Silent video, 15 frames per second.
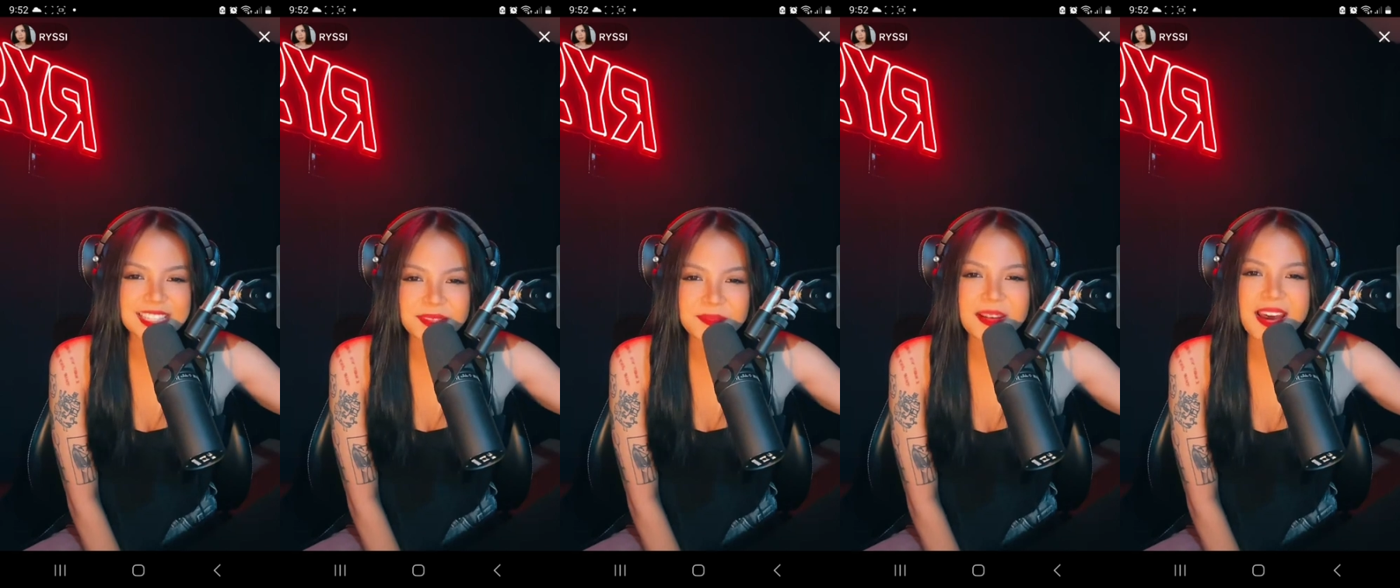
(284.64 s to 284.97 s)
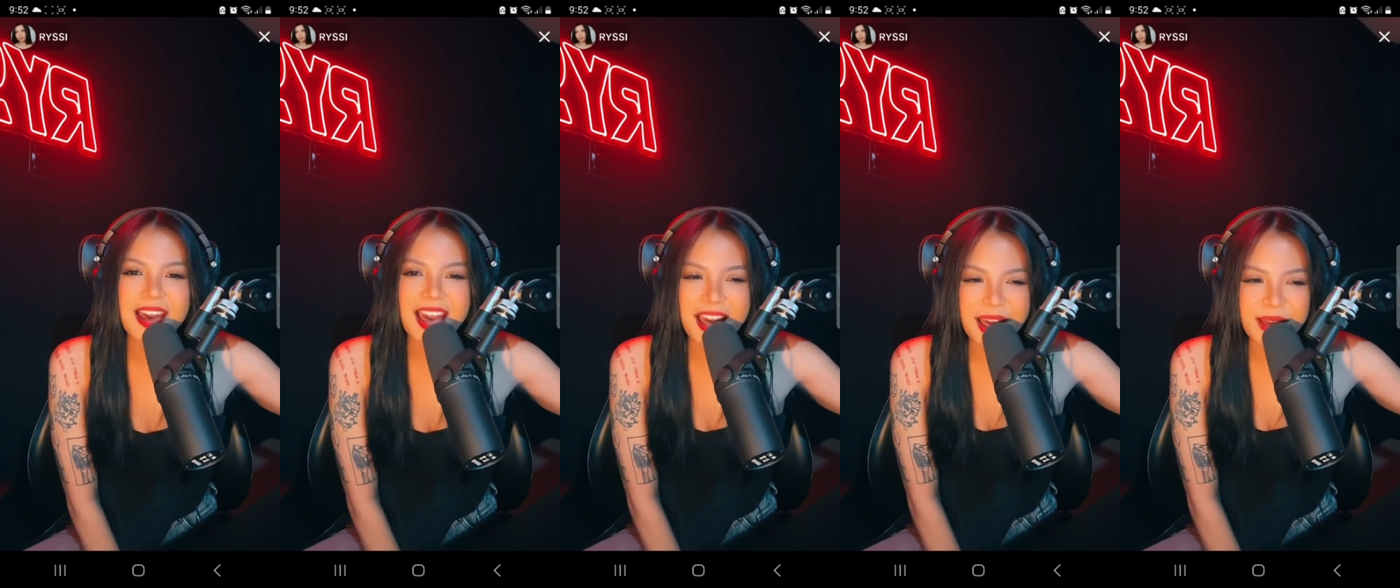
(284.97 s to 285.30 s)

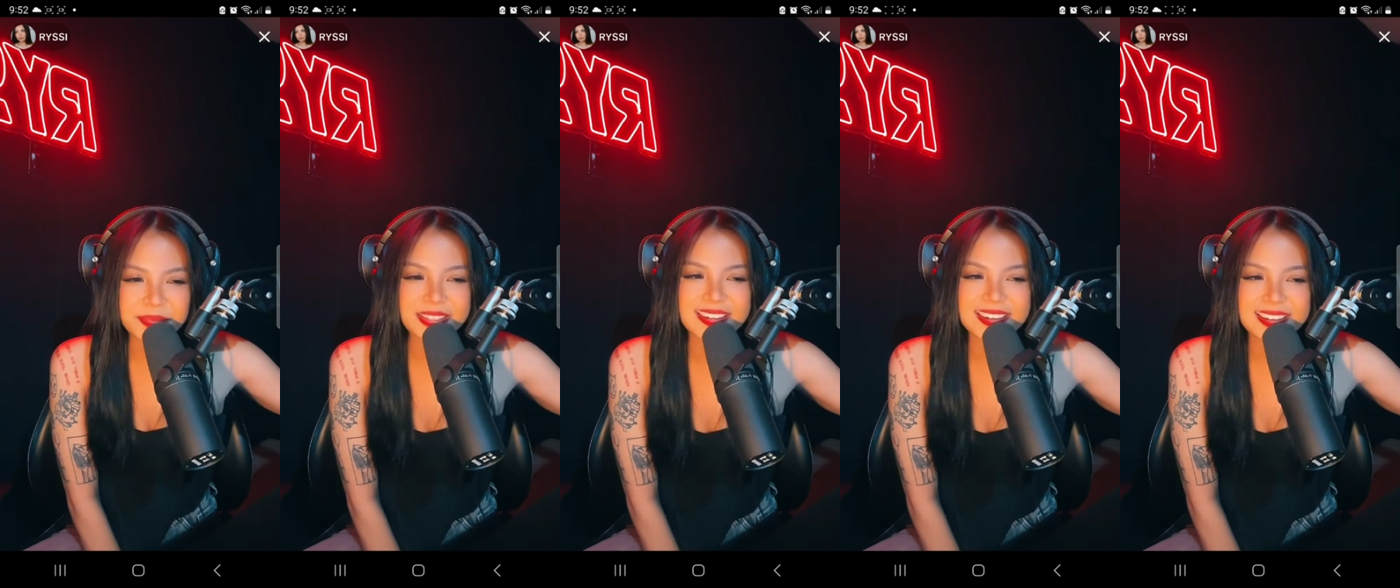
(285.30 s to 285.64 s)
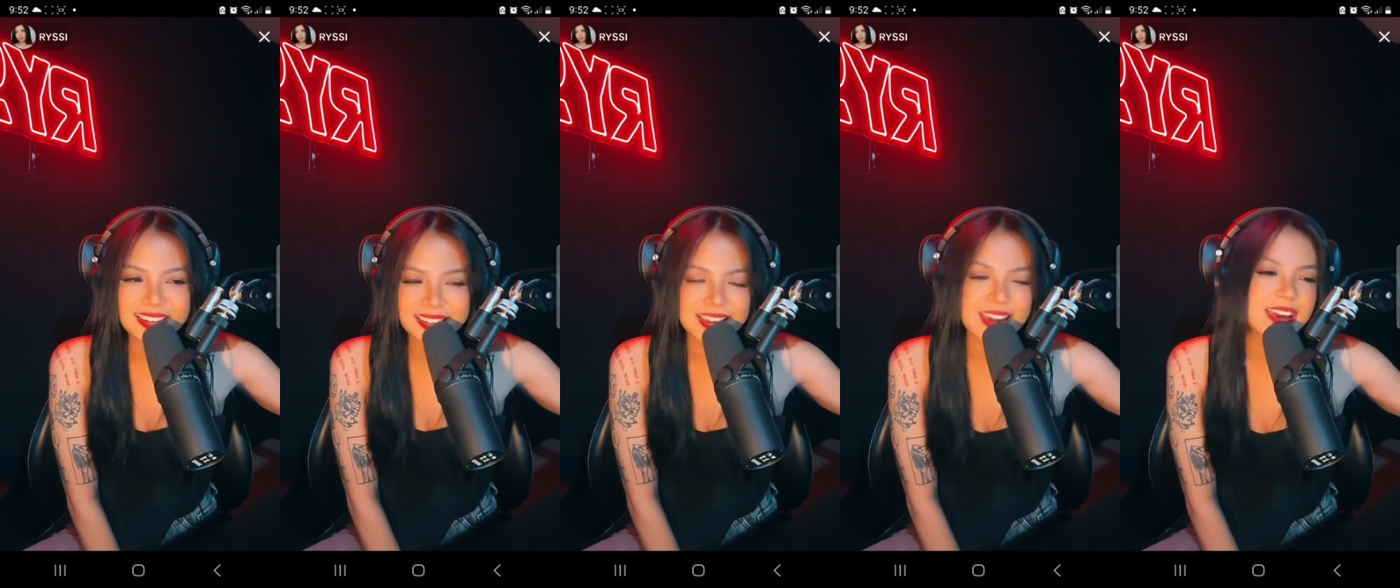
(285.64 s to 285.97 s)
Stand by
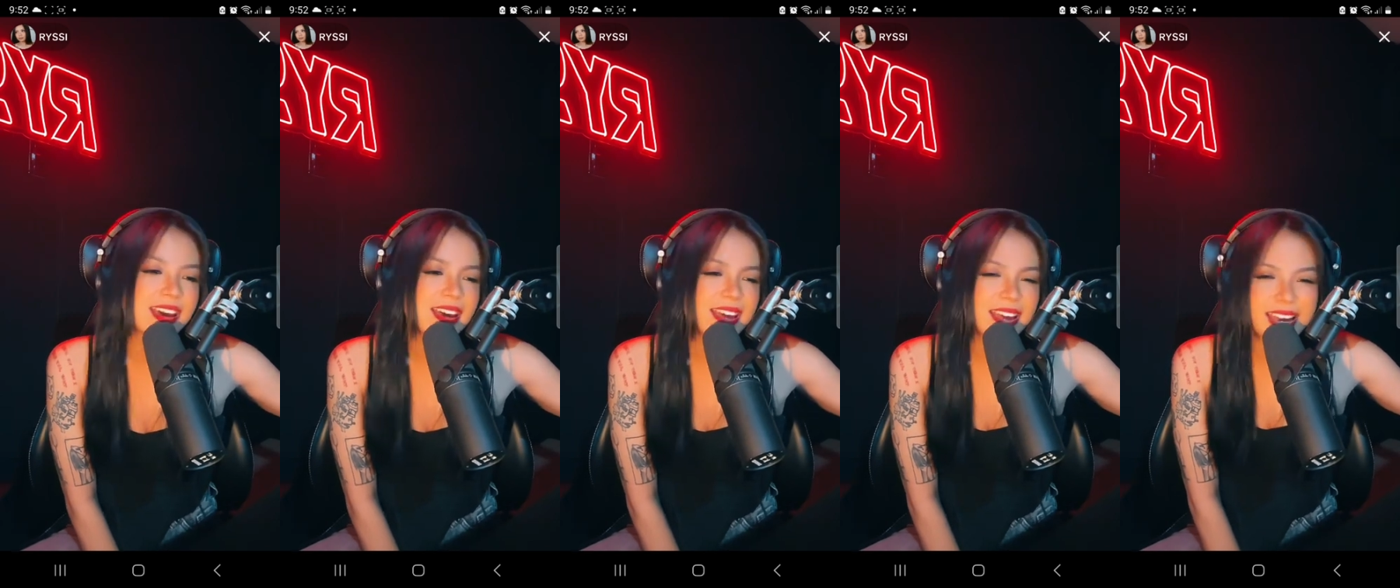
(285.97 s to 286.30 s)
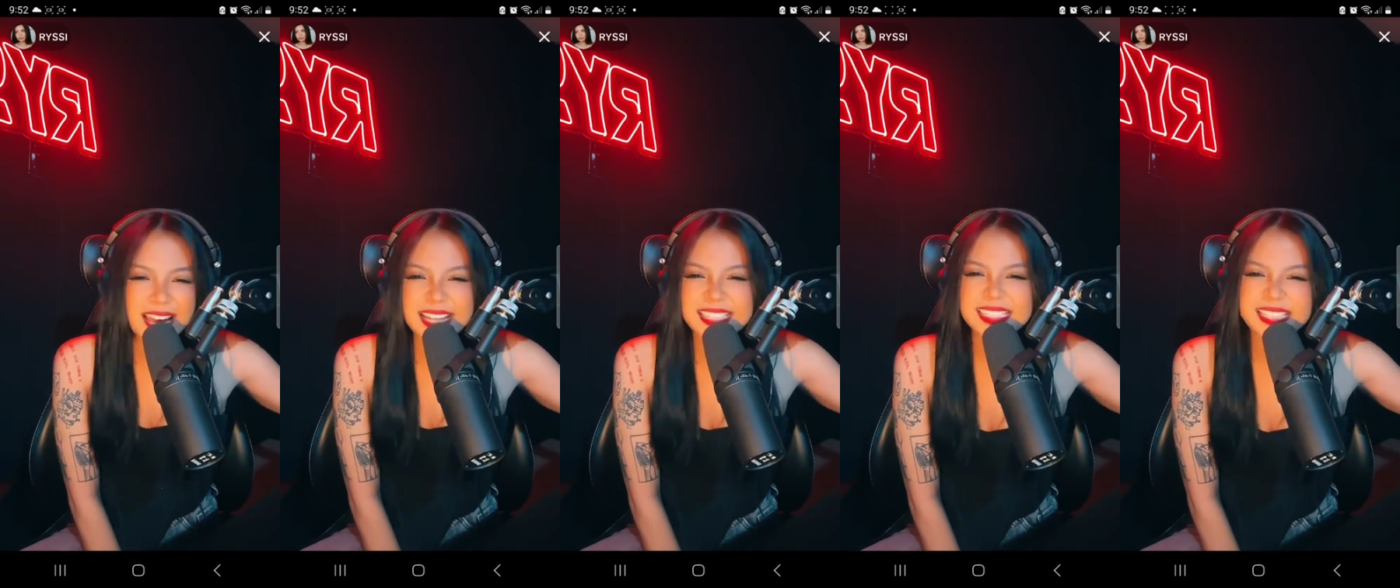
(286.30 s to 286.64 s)
me.
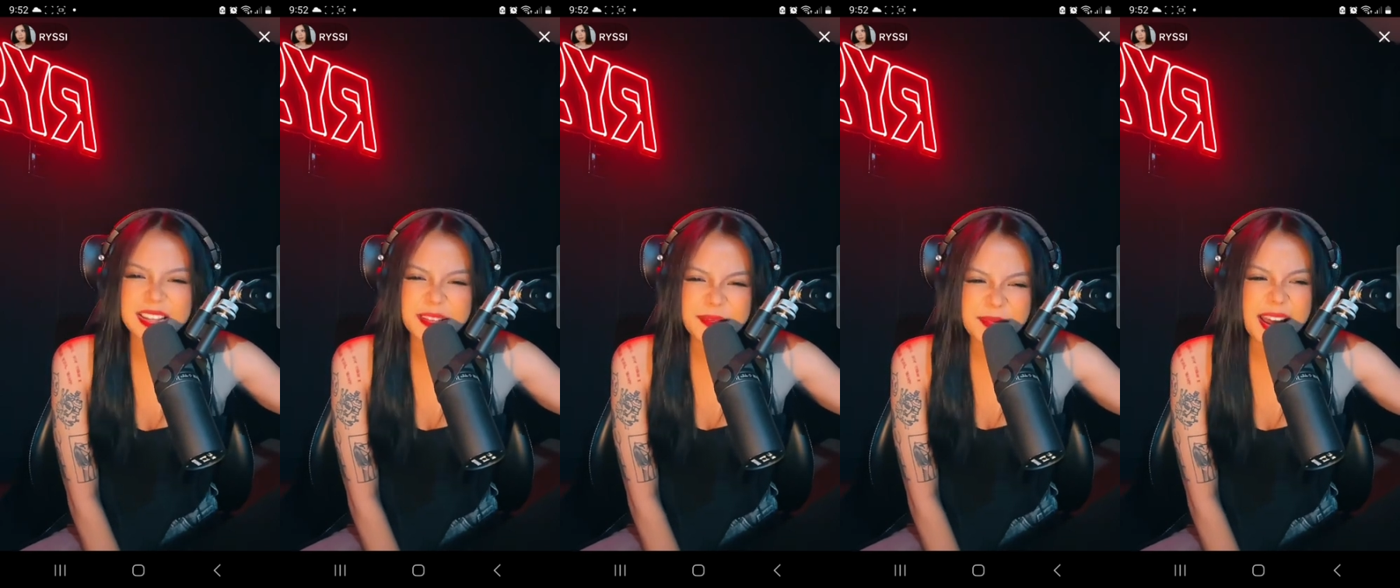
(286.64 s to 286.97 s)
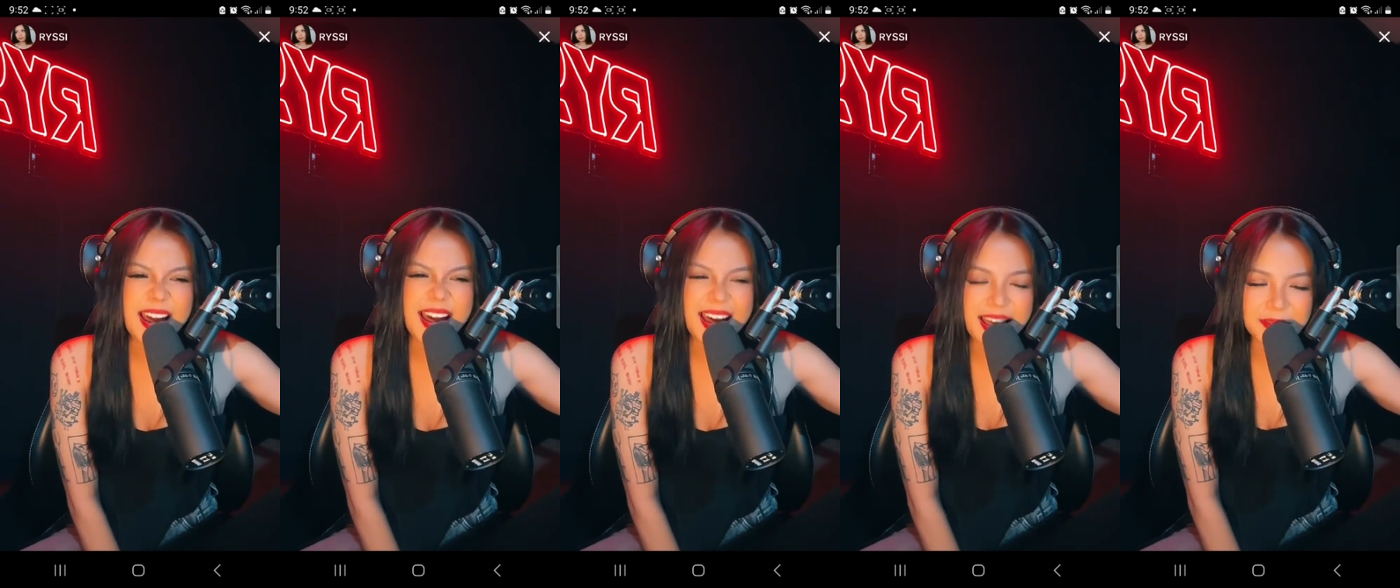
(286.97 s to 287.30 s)

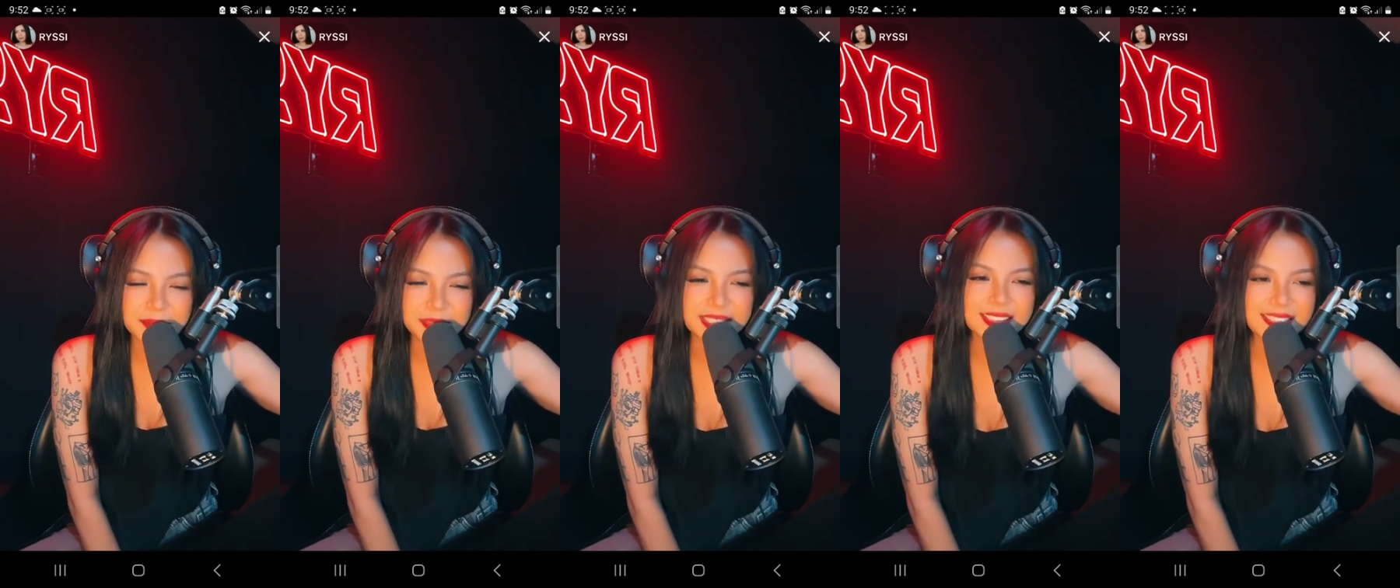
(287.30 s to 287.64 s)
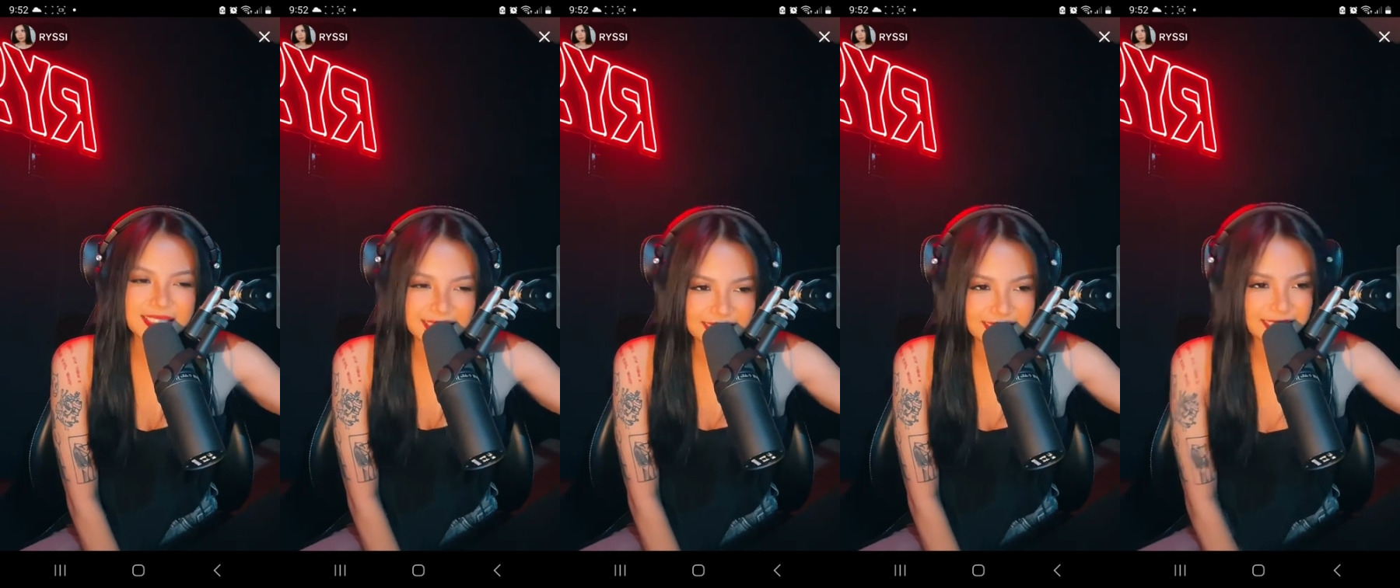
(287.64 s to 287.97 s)
Stand by
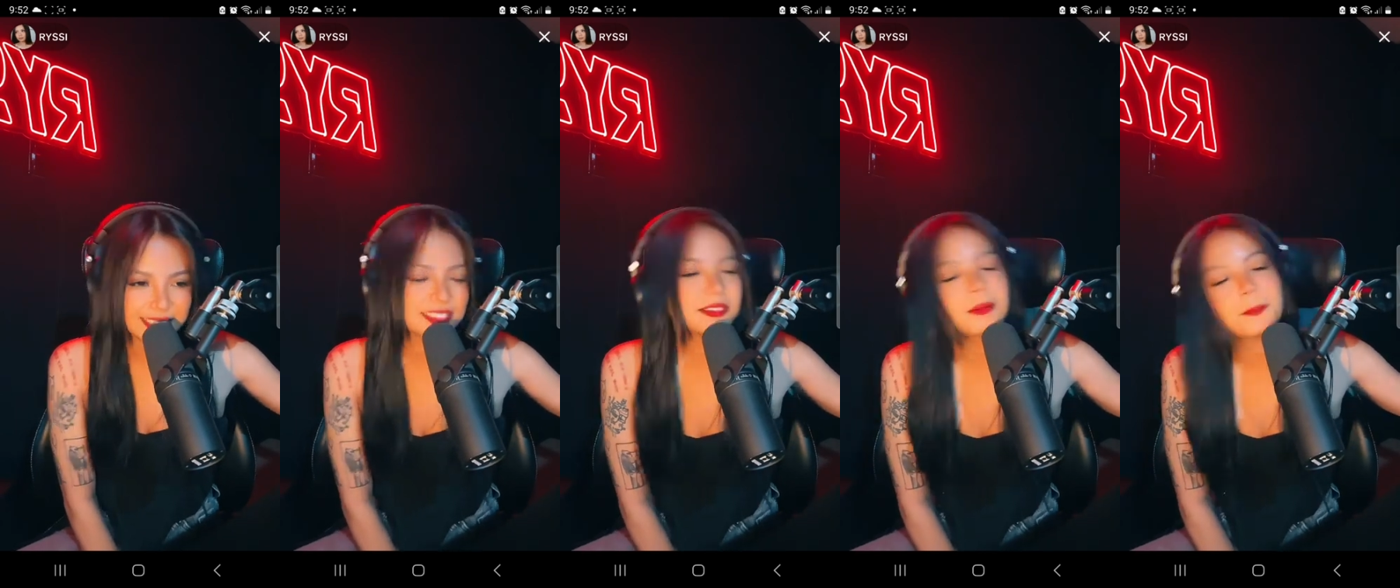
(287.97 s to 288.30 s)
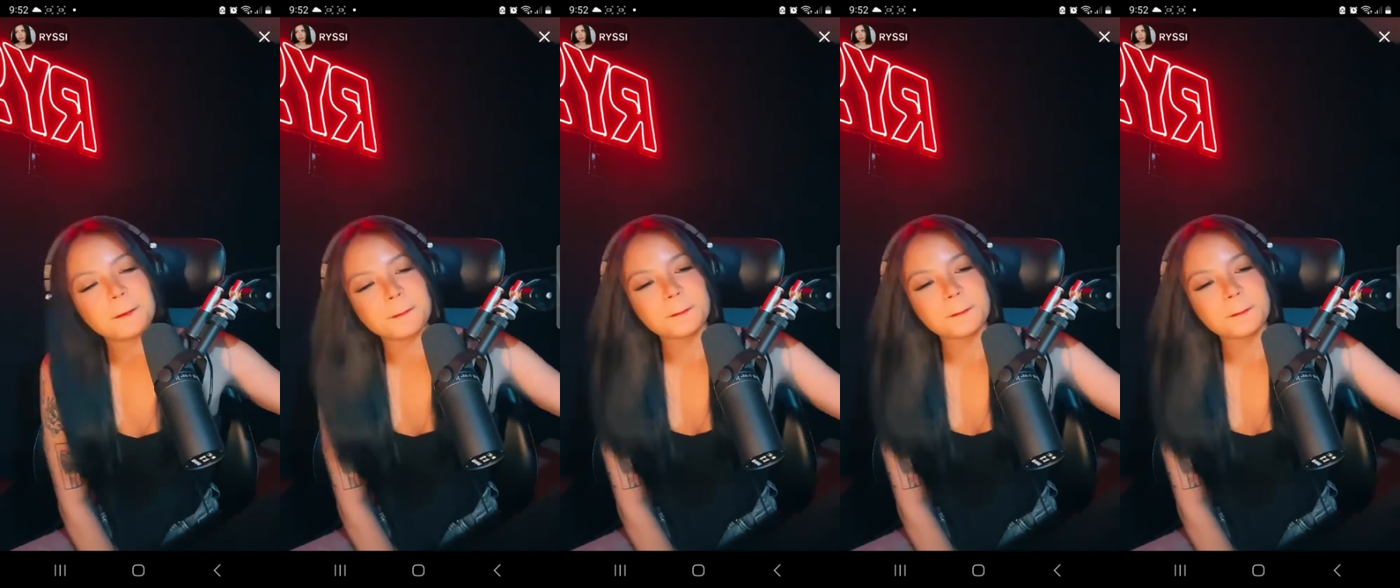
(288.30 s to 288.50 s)
me.